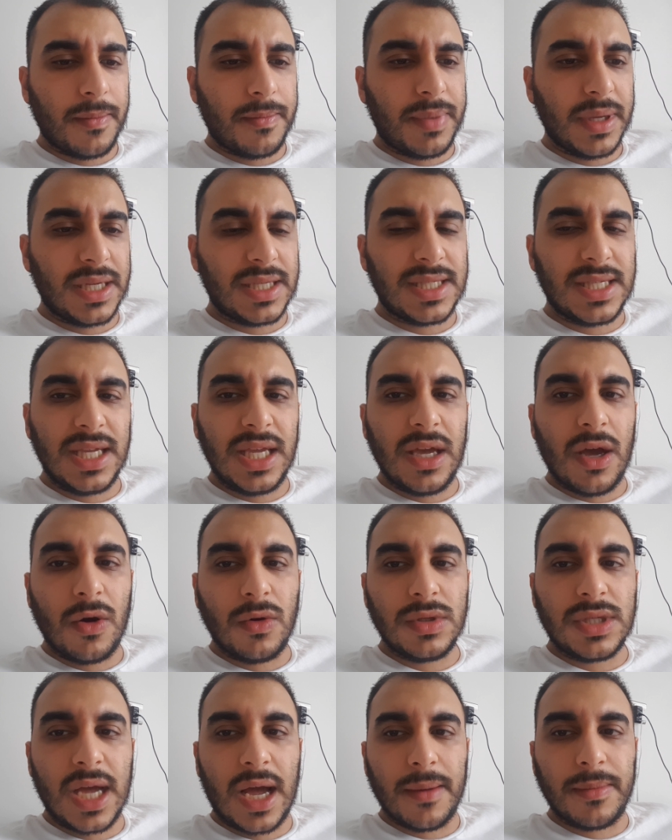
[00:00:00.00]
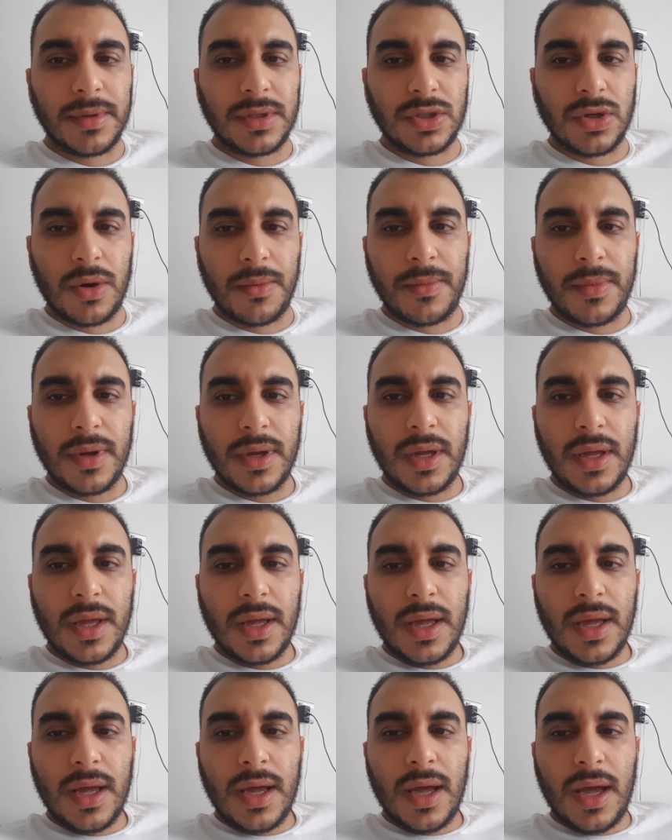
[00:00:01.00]
big CEO type of job,
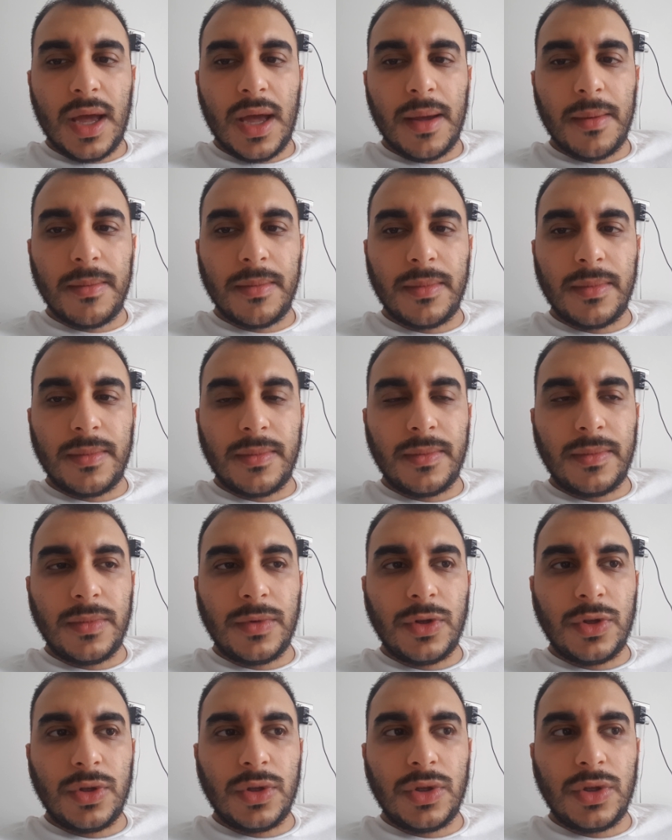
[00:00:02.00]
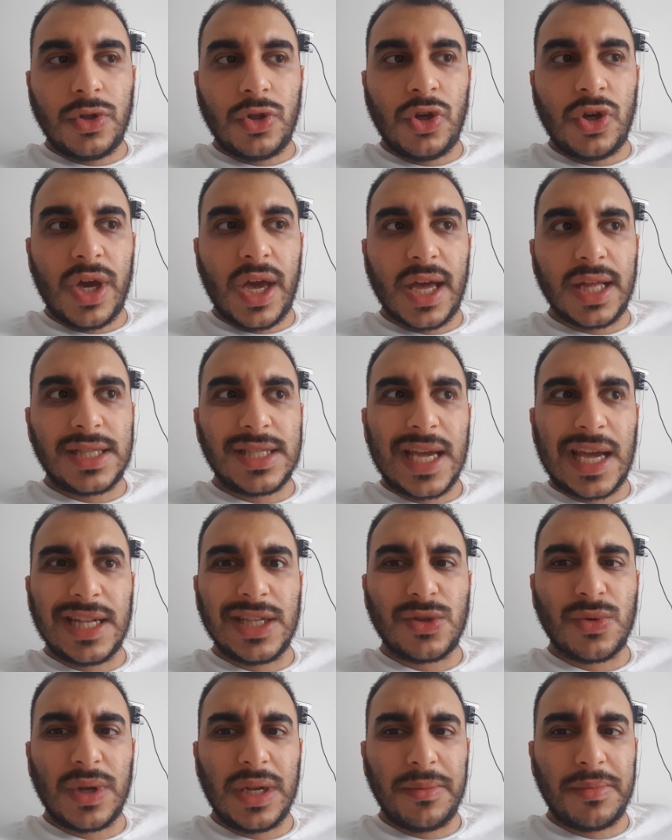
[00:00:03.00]
you get a
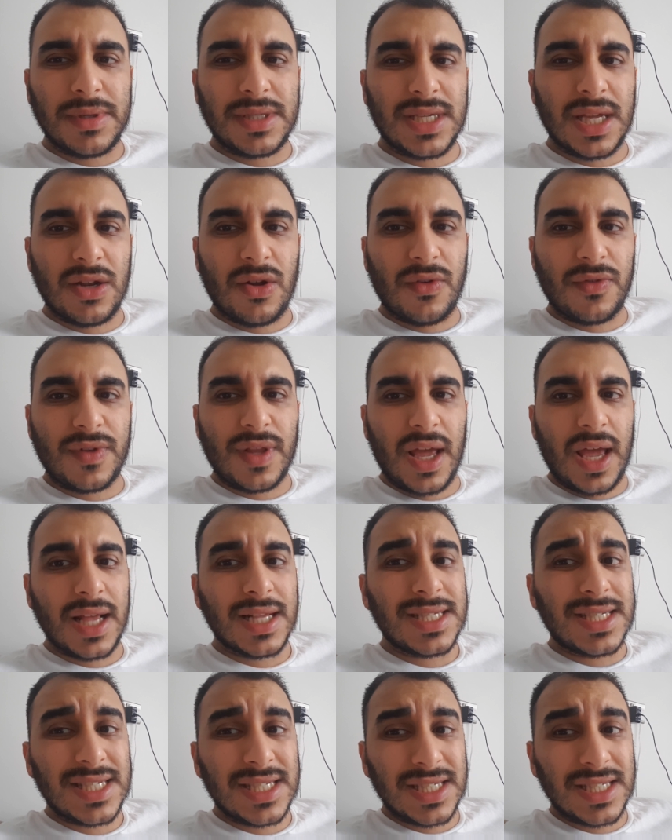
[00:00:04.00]
10–20% off their